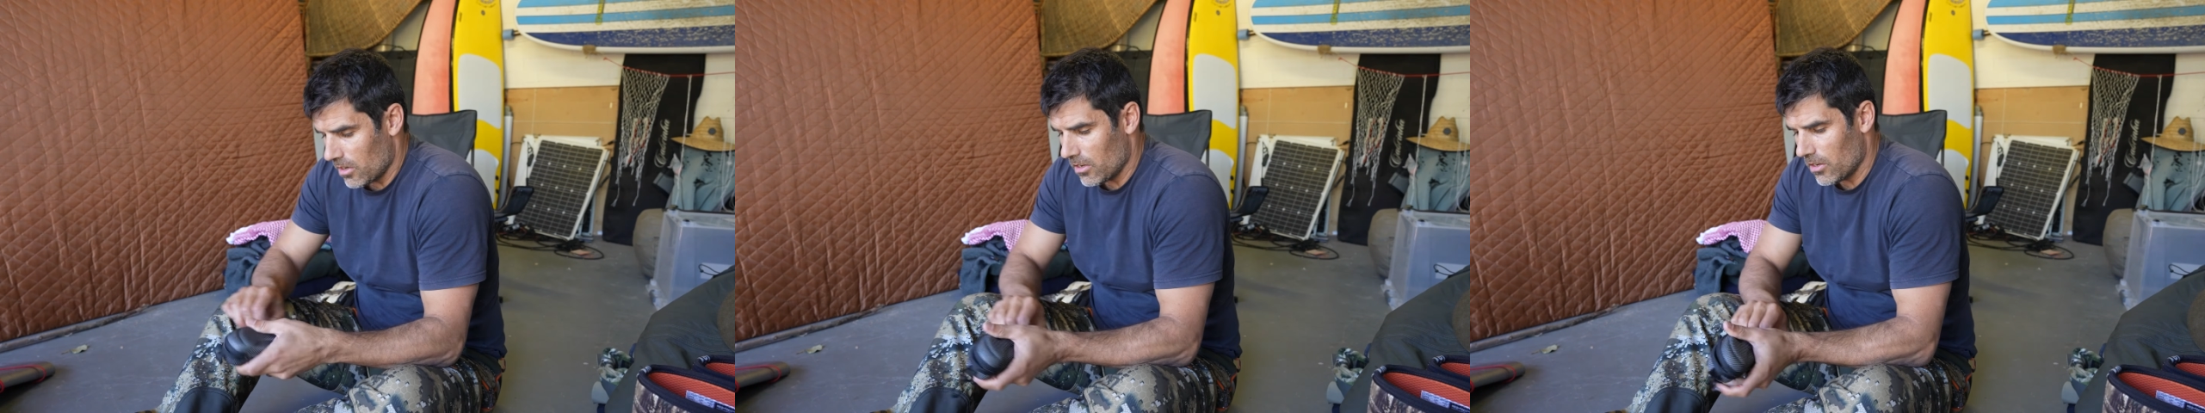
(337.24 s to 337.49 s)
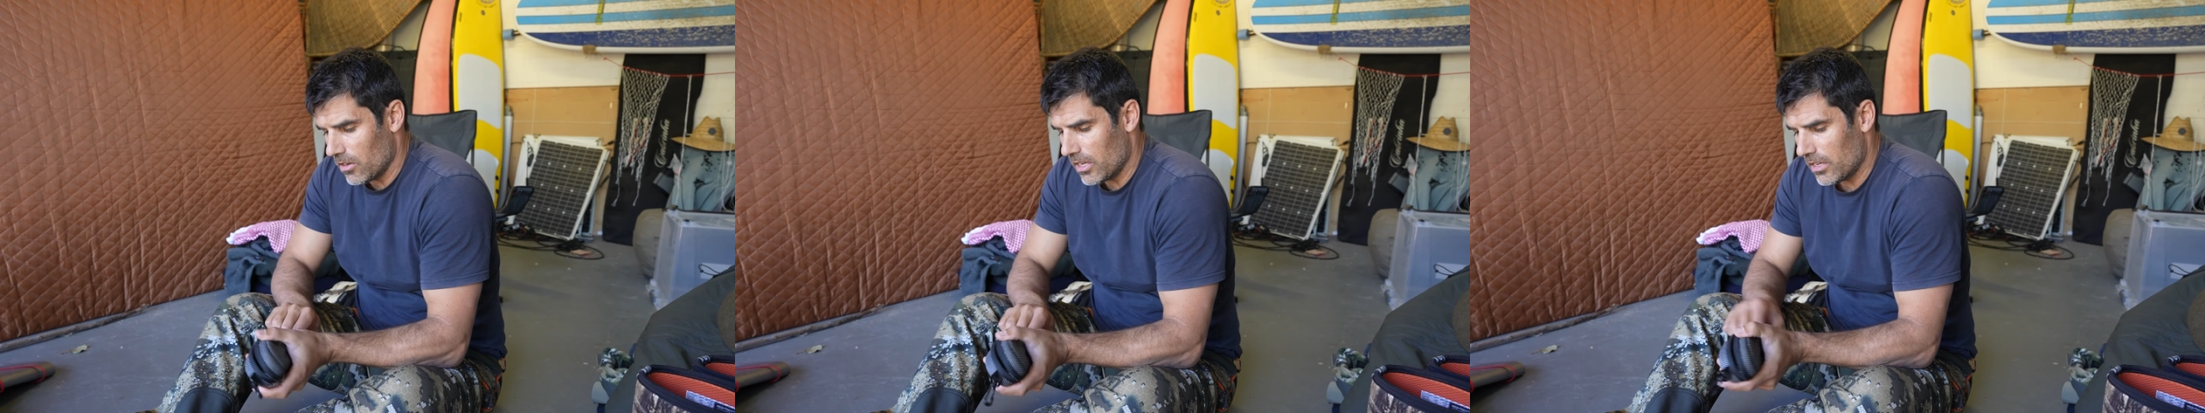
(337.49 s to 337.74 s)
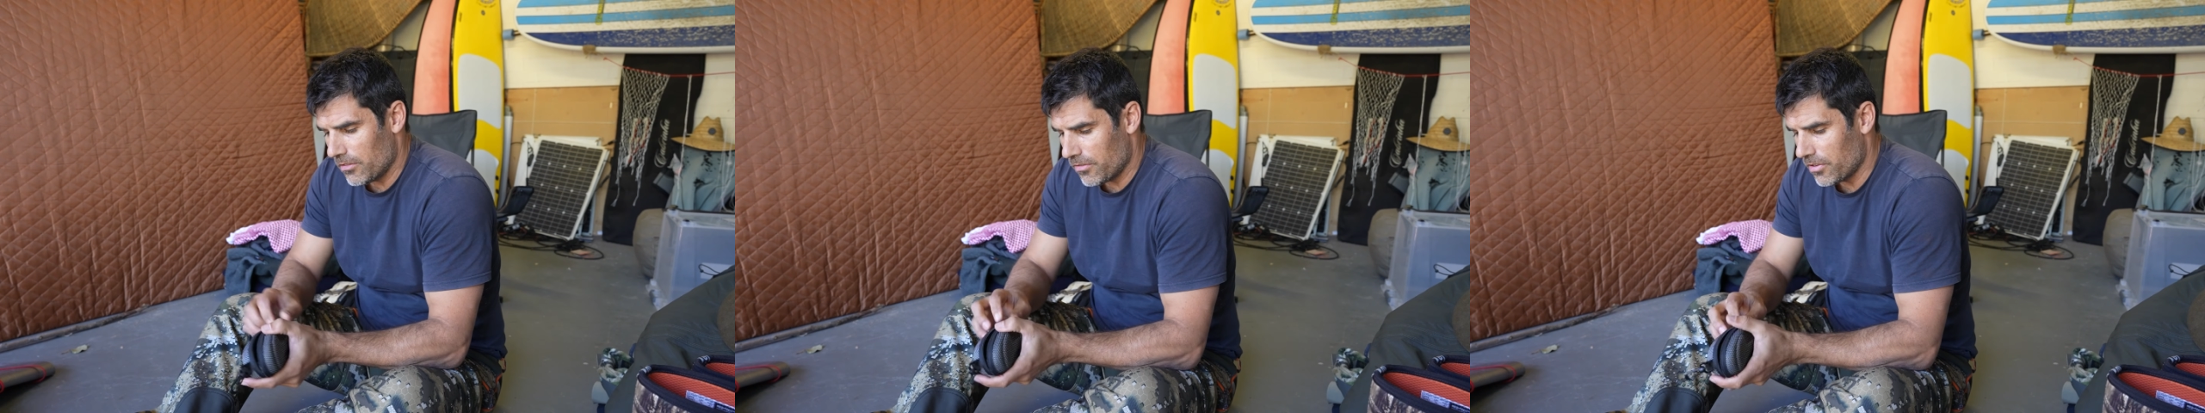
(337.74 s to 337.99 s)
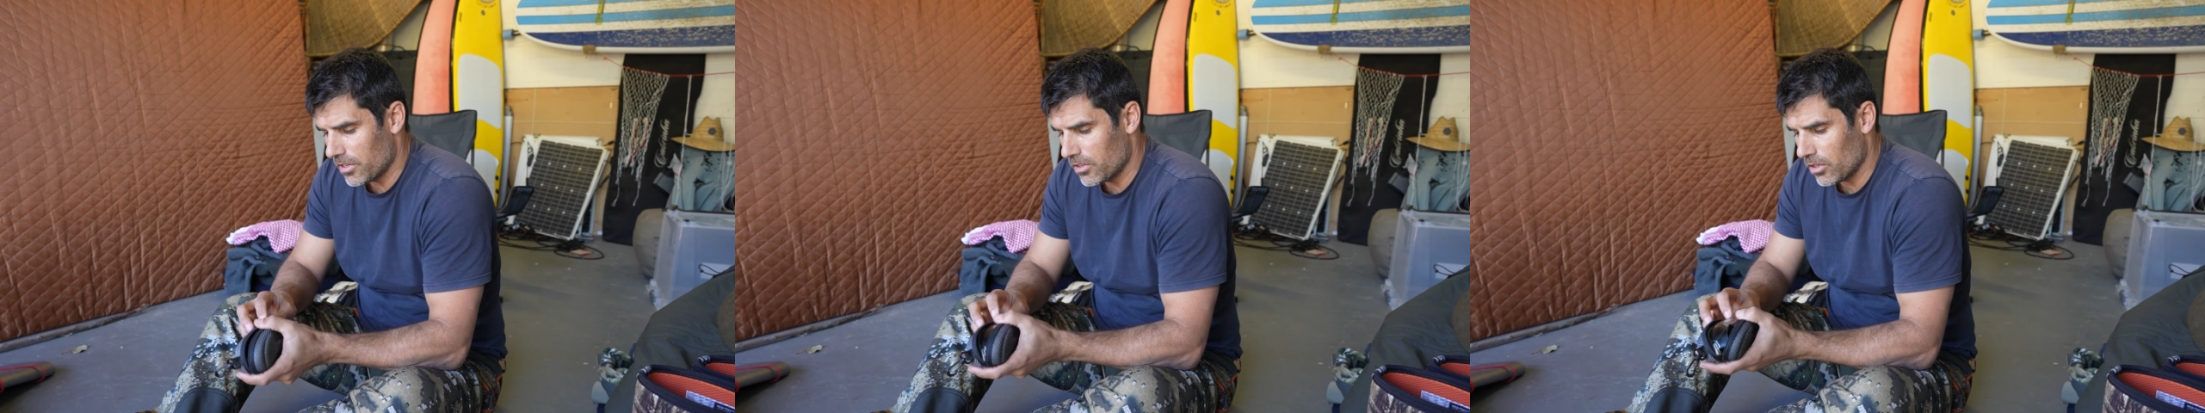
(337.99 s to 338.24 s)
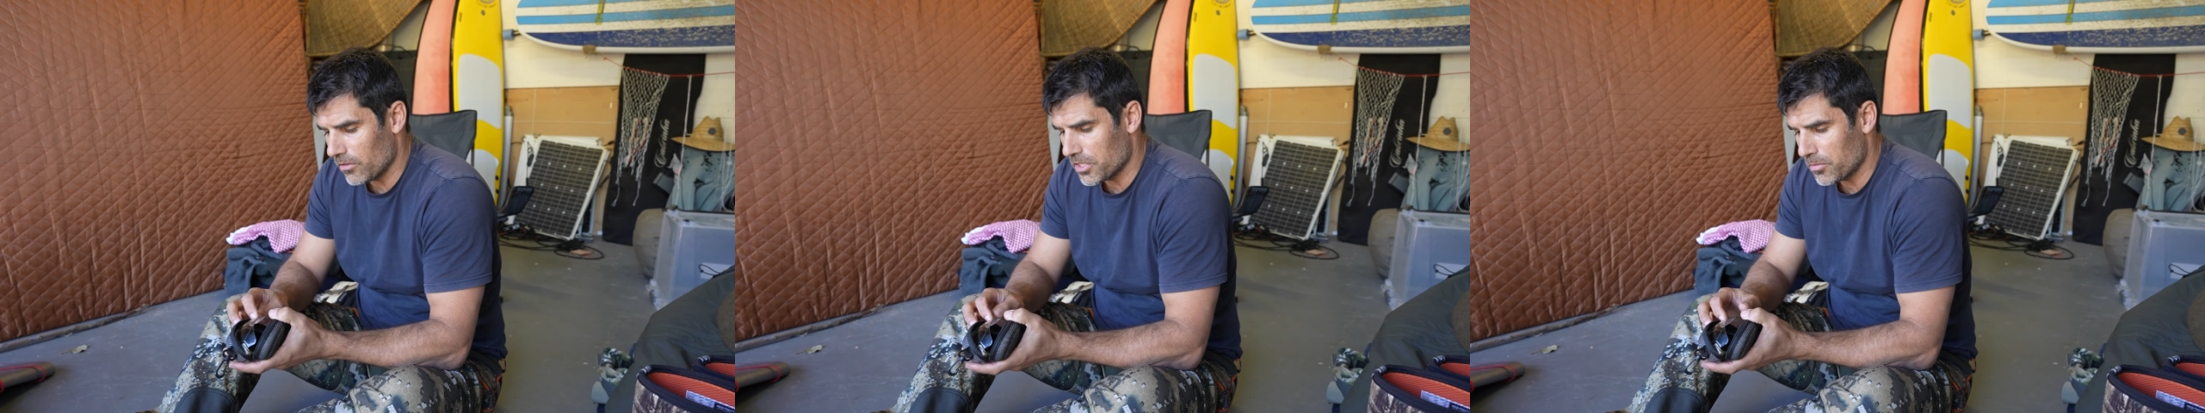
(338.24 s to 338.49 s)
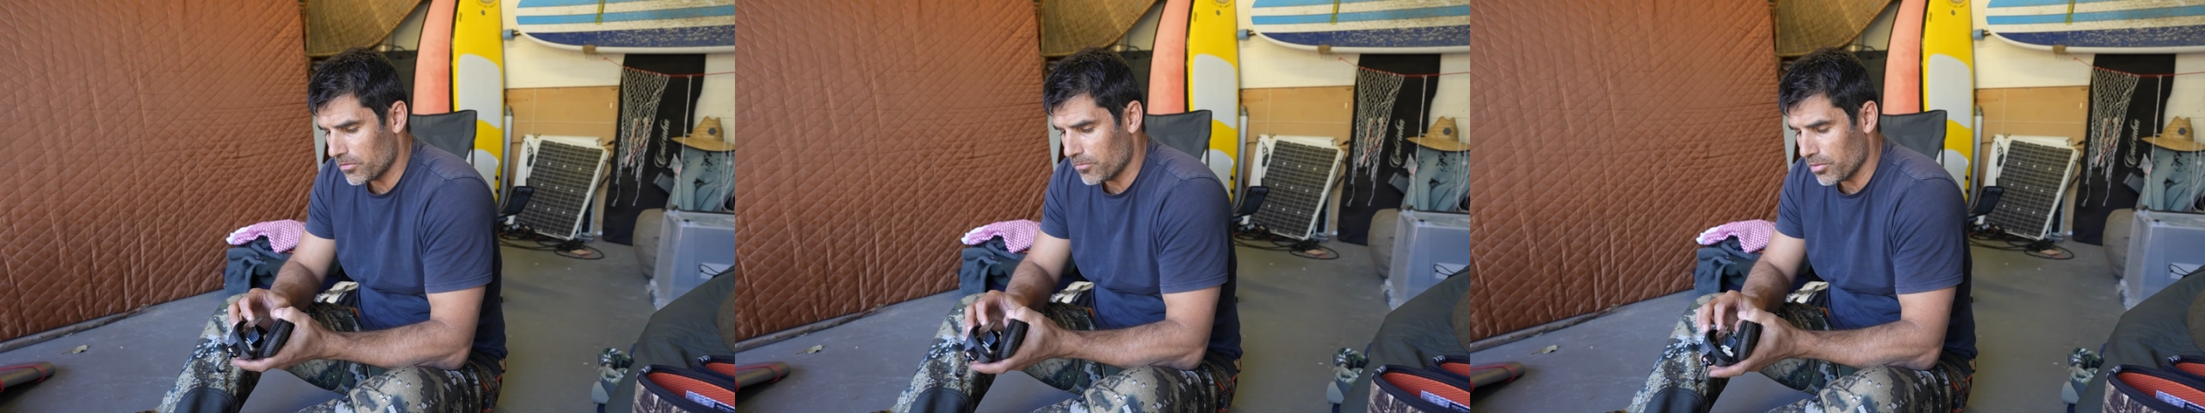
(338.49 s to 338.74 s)
I have got a
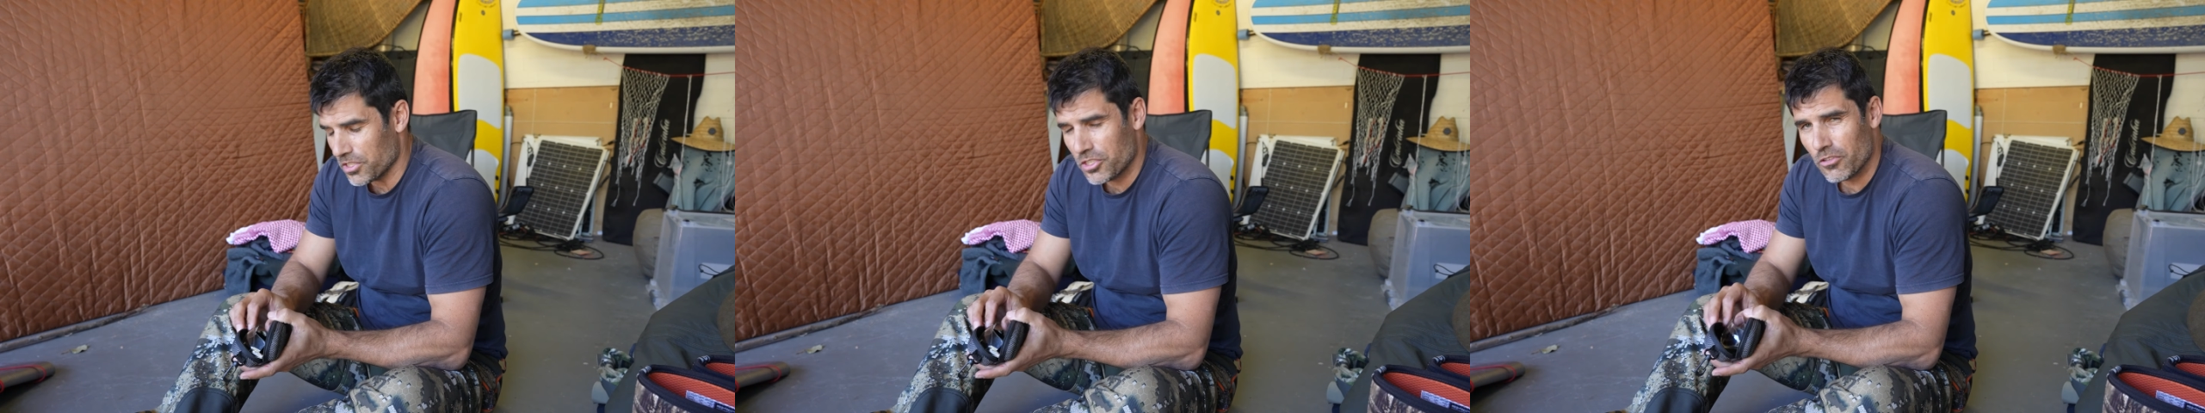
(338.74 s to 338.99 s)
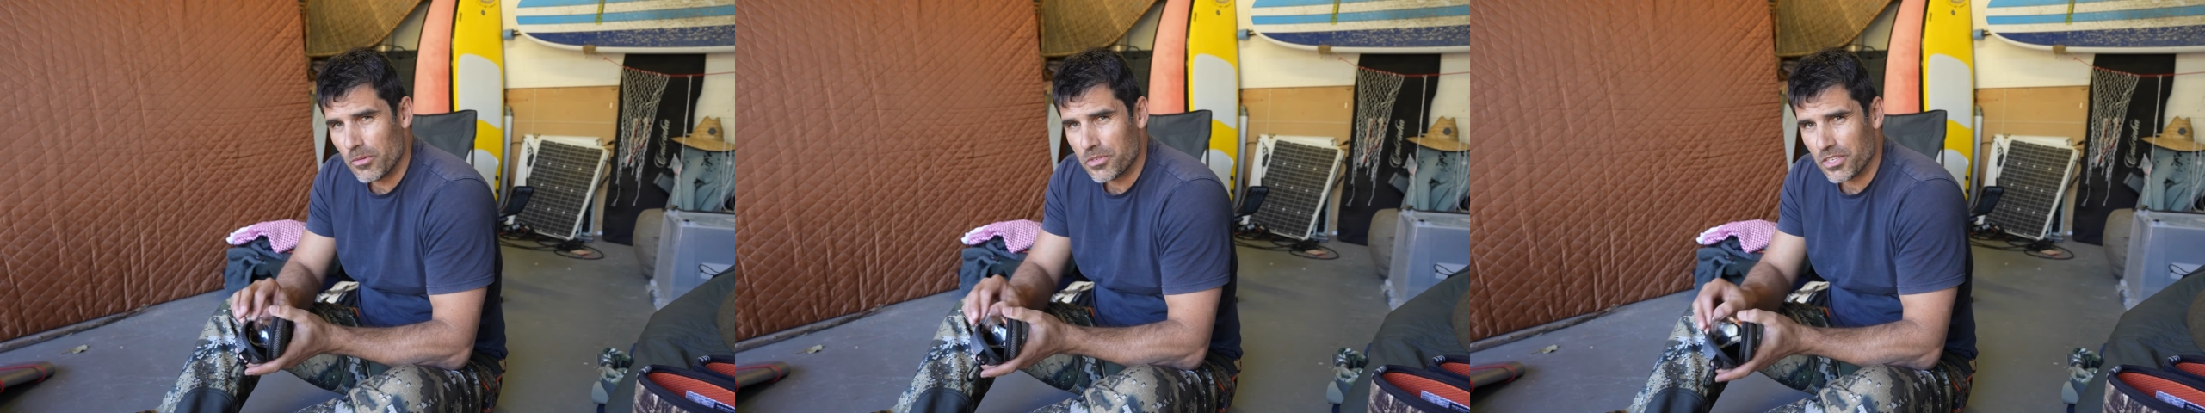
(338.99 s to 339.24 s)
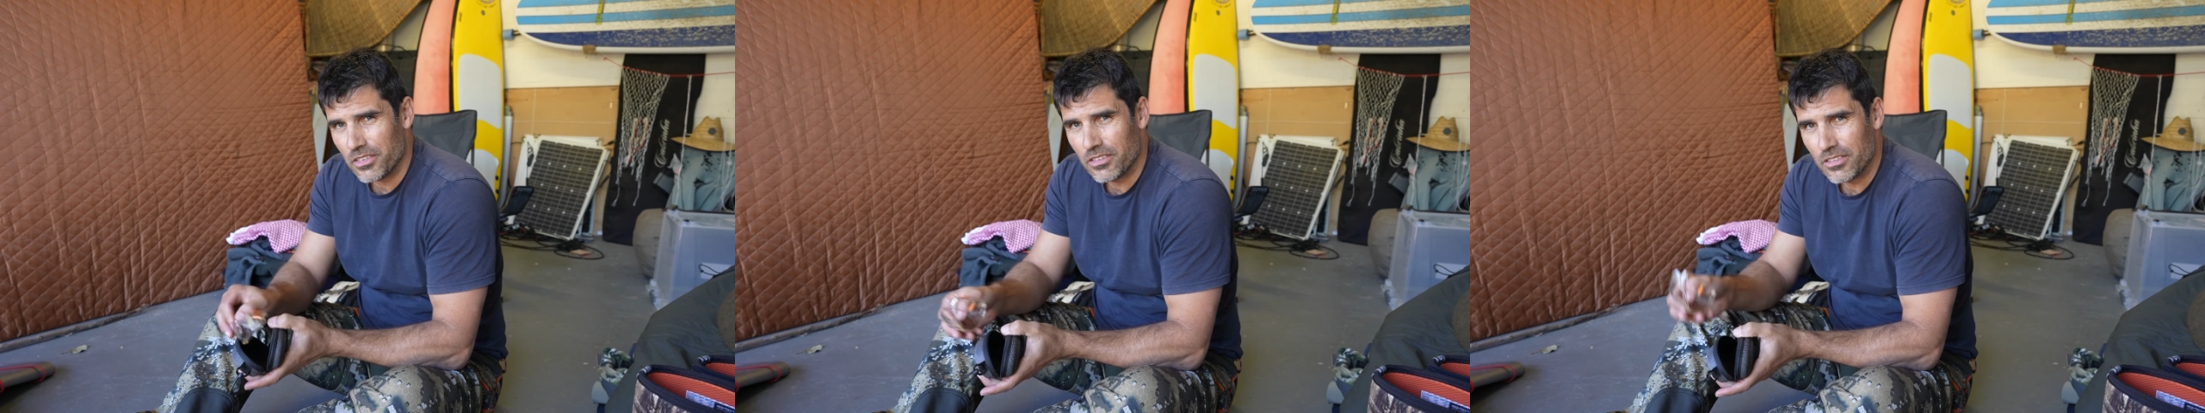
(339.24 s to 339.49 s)
prescription